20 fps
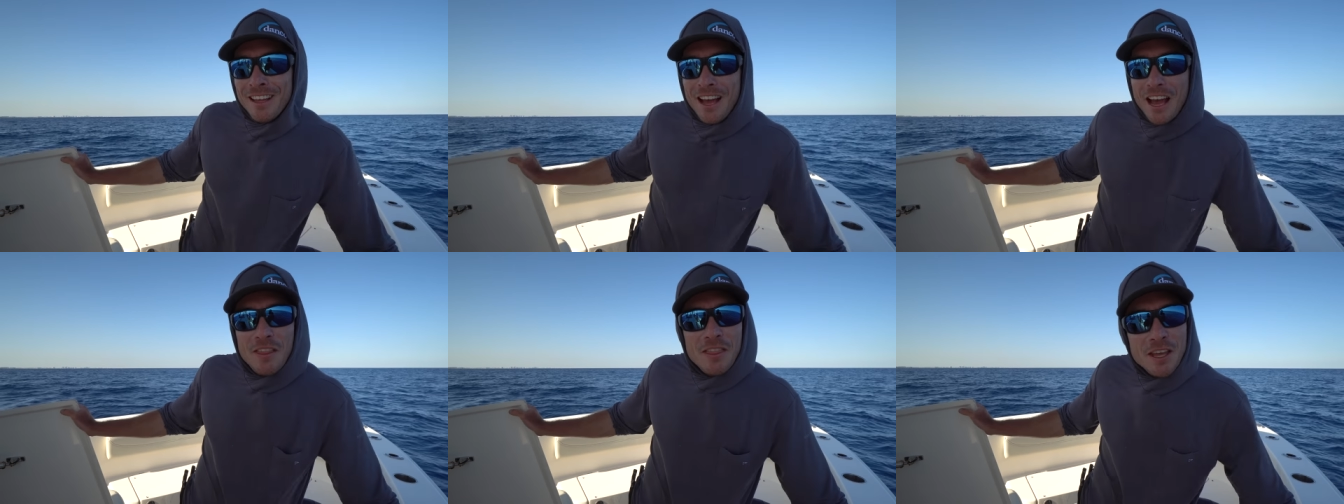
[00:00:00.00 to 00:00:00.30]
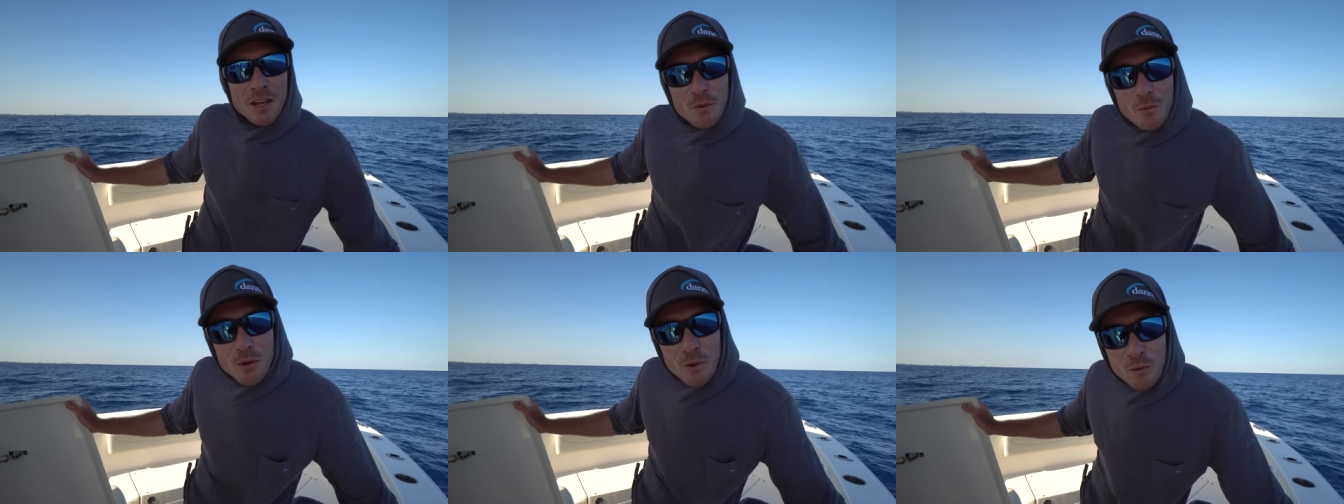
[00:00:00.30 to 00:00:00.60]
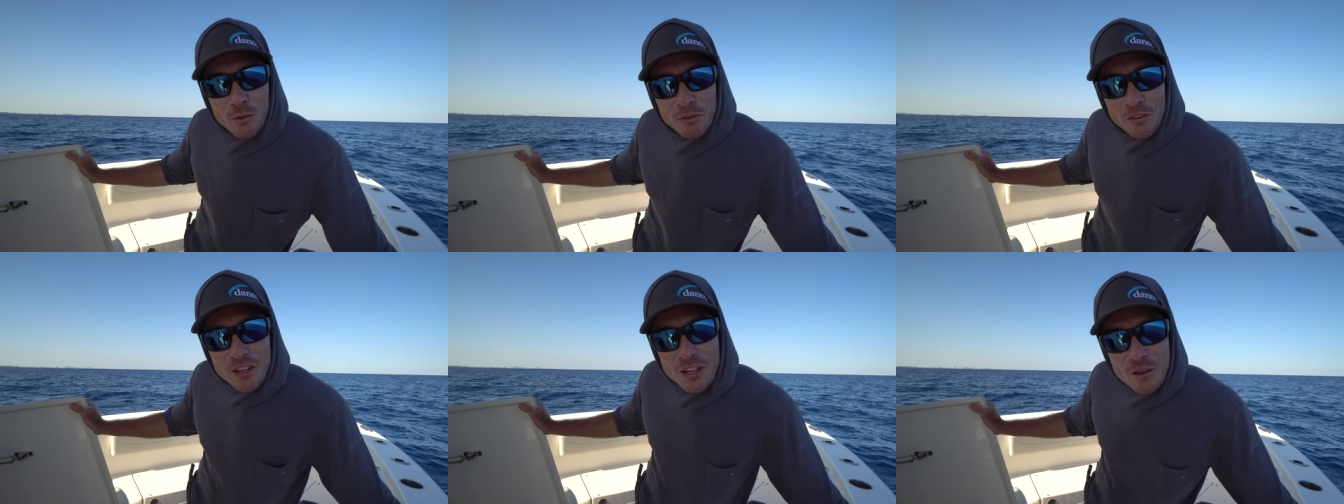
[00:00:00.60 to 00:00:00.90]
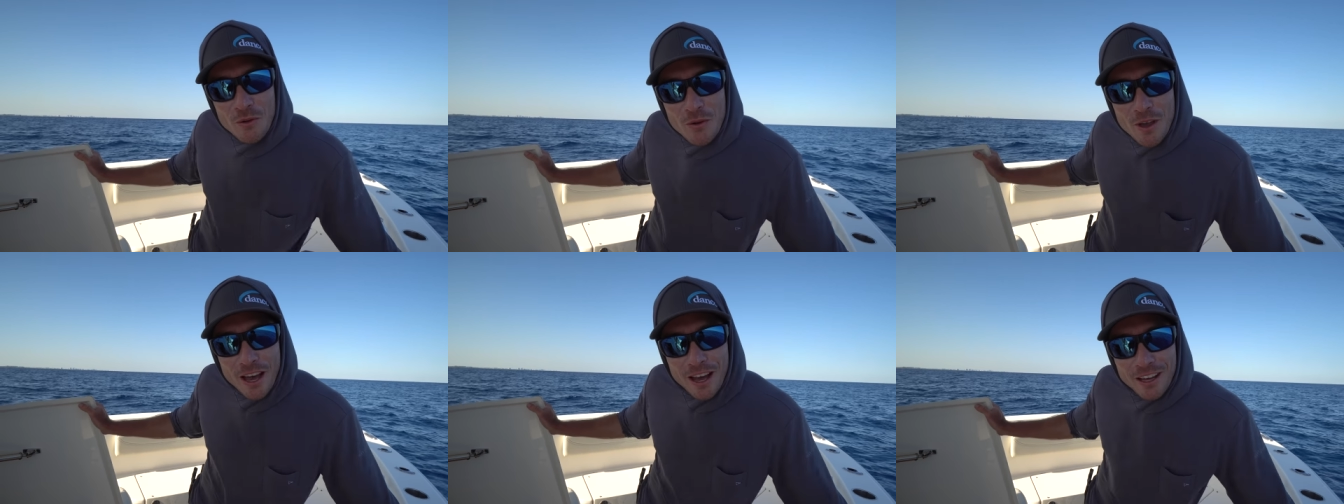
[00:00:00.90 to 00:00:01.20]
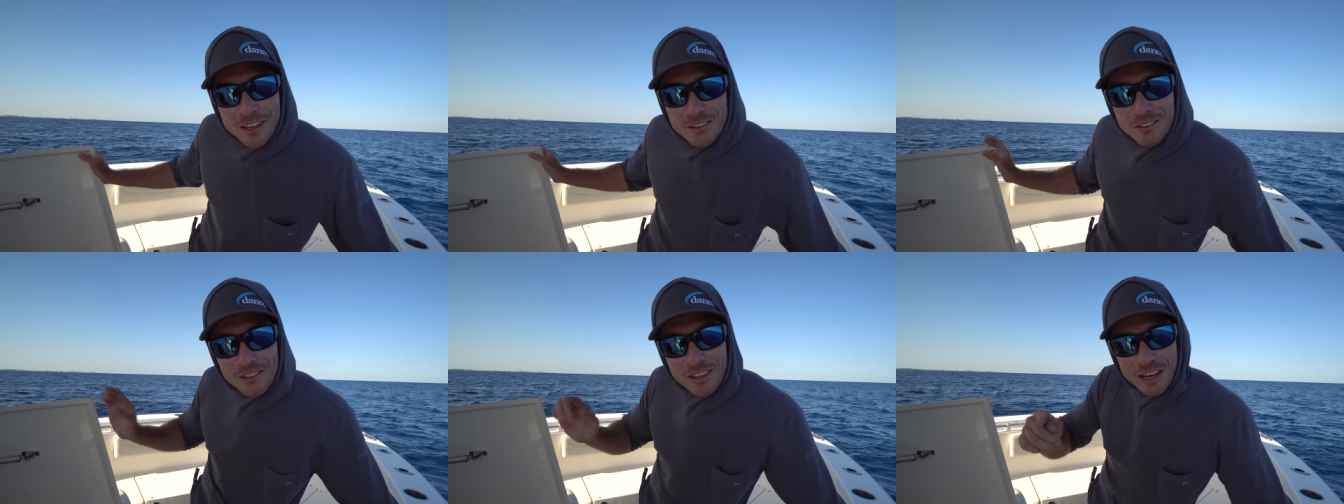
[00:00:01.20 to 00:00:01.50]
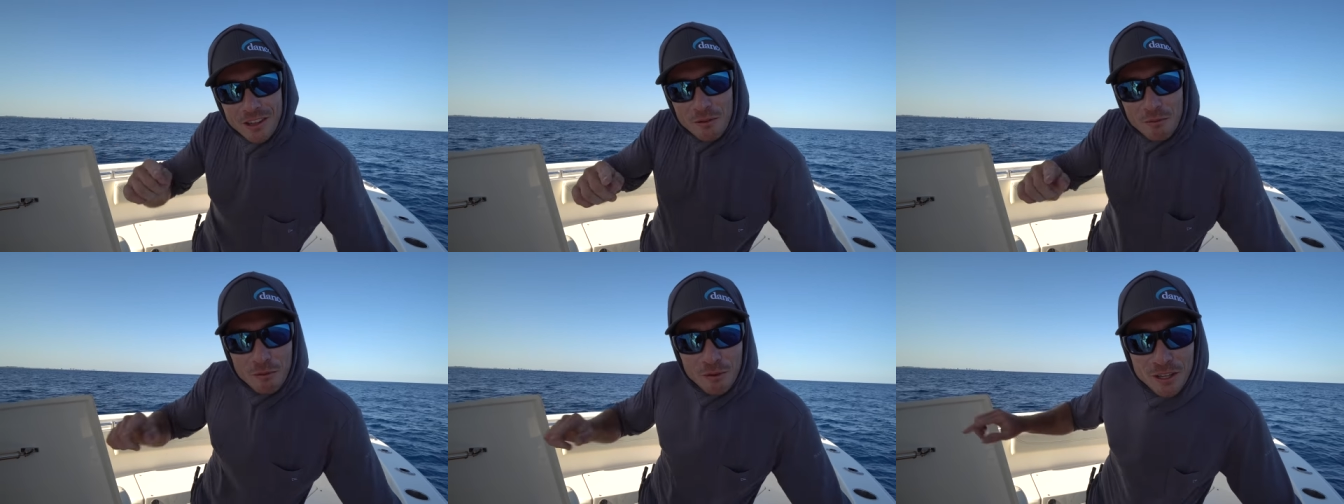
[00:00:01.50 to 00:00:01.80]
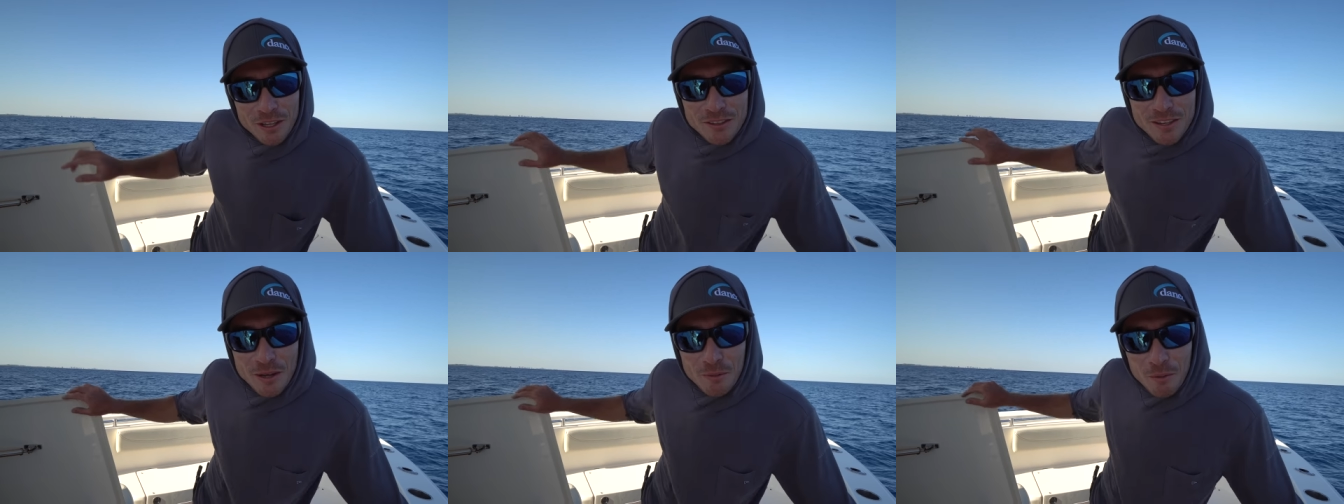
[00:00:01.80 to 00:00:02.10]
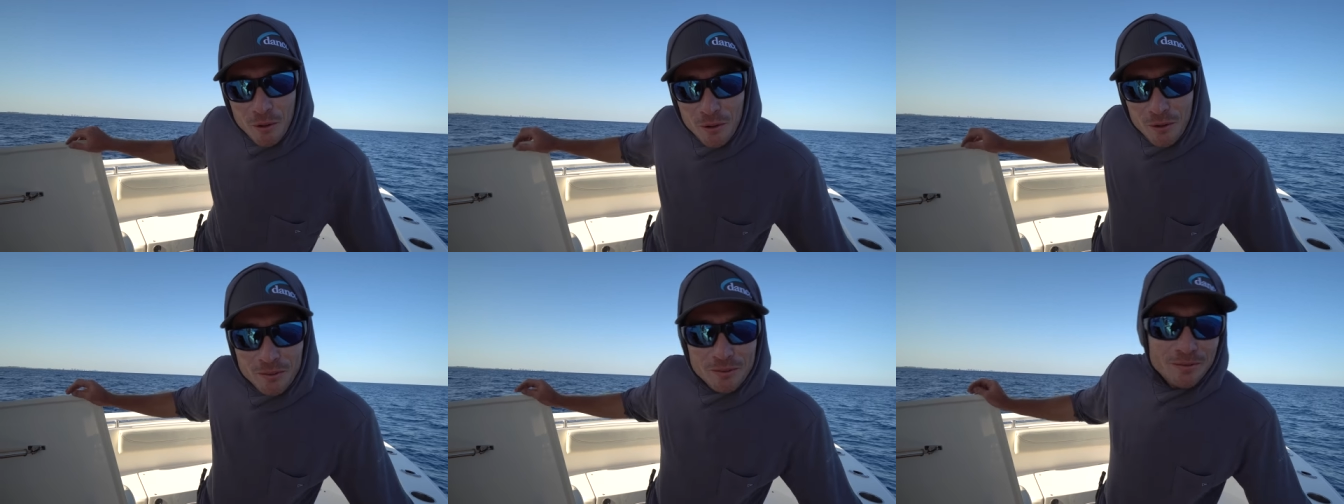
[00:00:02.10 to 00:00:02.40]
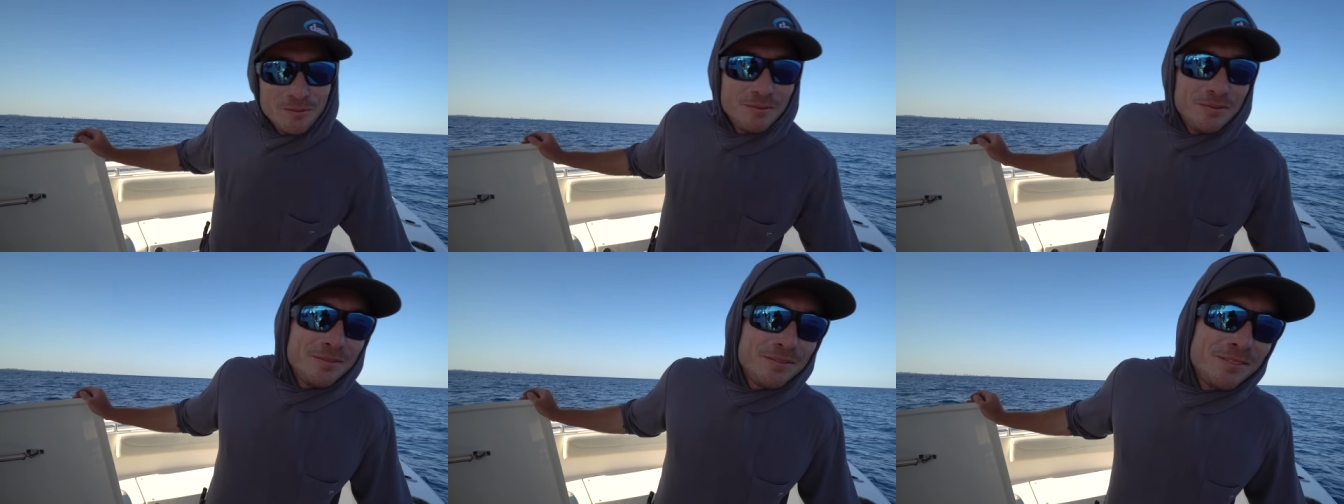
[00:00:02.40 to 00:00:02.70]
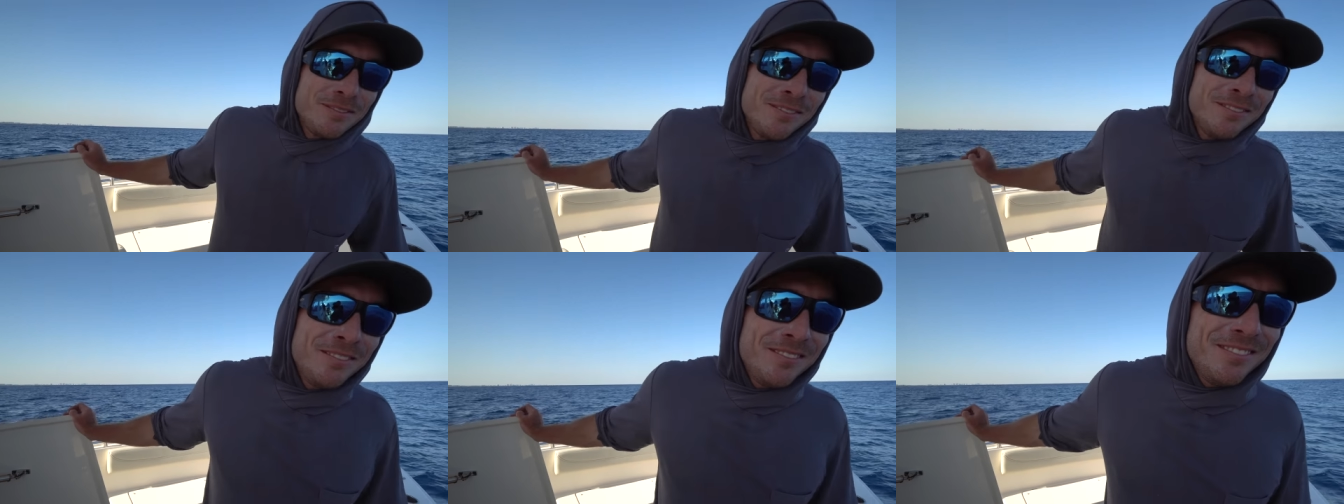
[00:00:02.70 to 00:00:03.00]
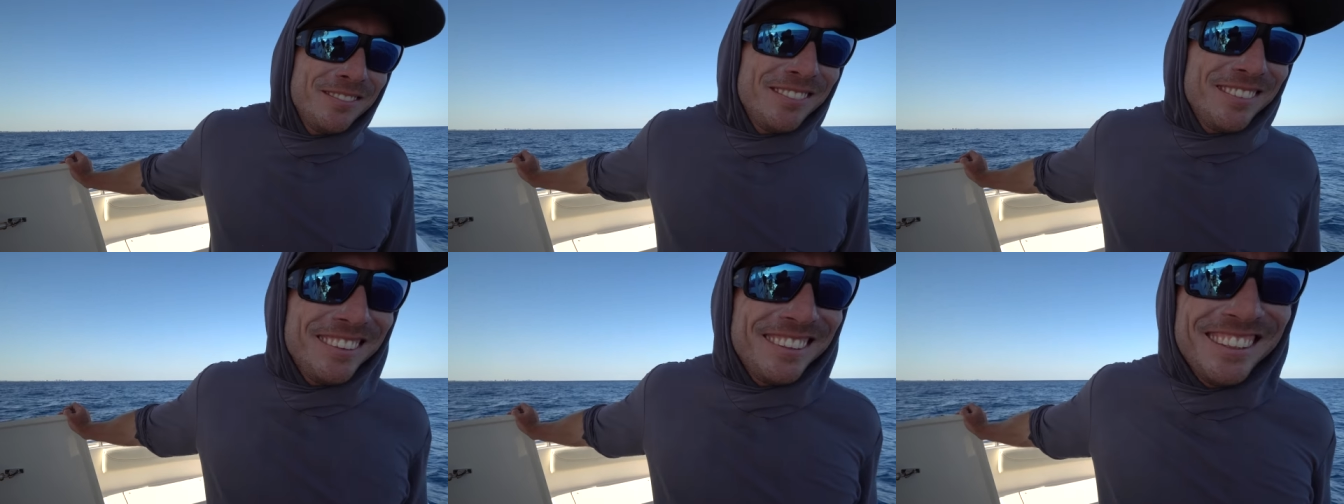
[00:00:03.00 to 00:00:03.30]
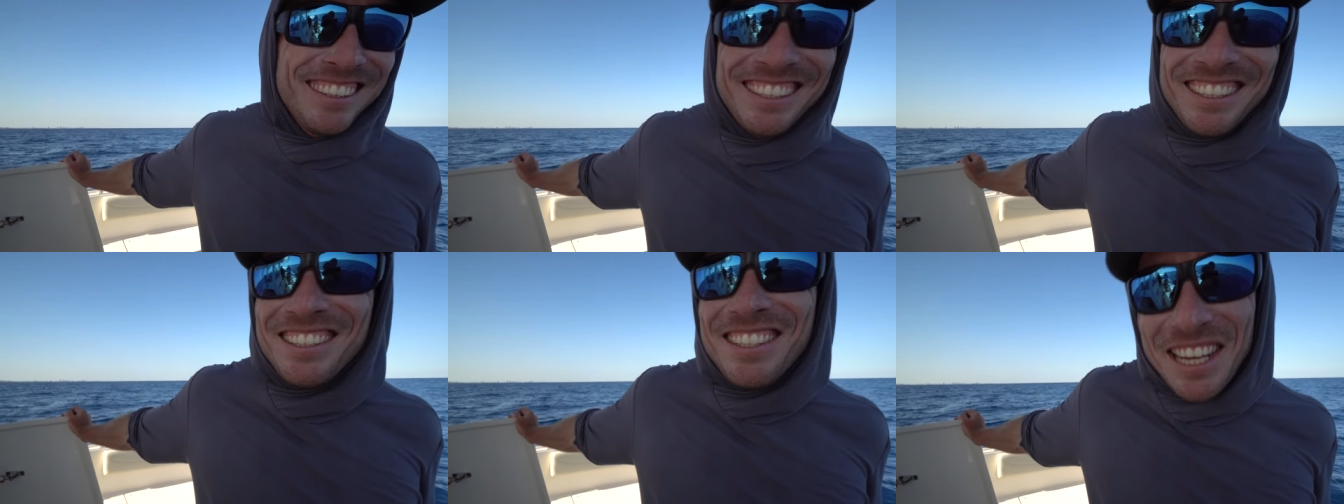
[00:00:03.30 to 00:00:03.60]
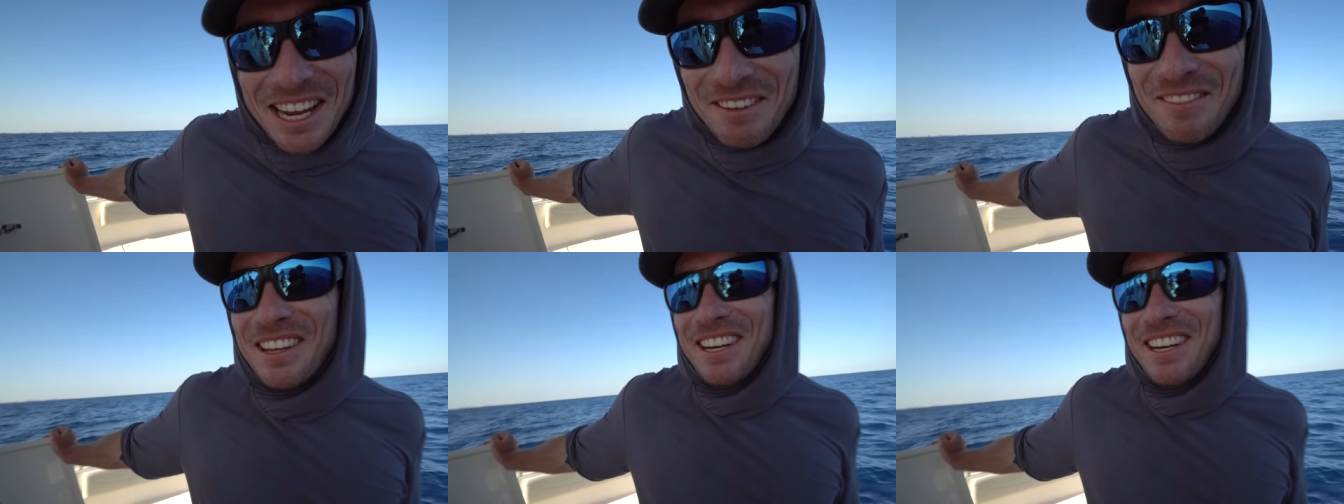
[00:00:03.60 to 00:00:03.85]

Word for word: i think we will see you guys at the fillet table but first damn